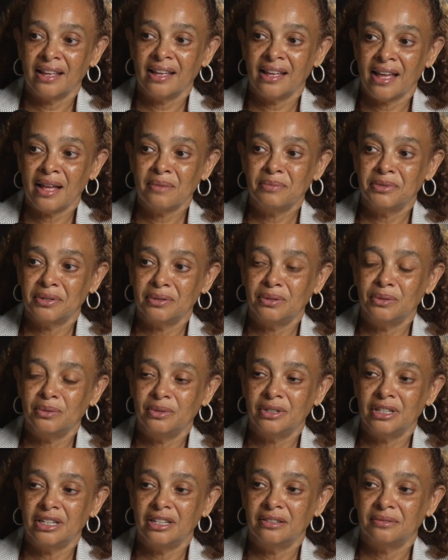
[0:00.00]

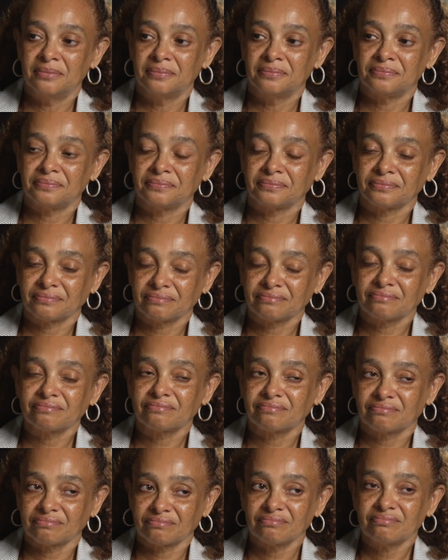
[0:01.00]
Absolutely.
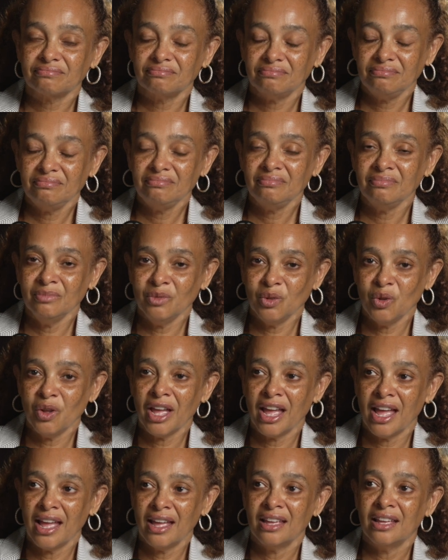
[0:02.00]

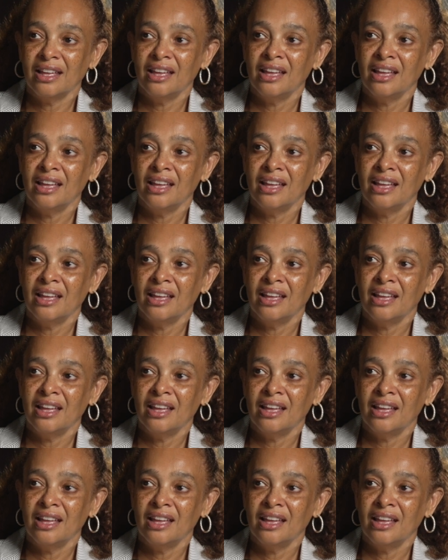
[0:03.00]
Okay.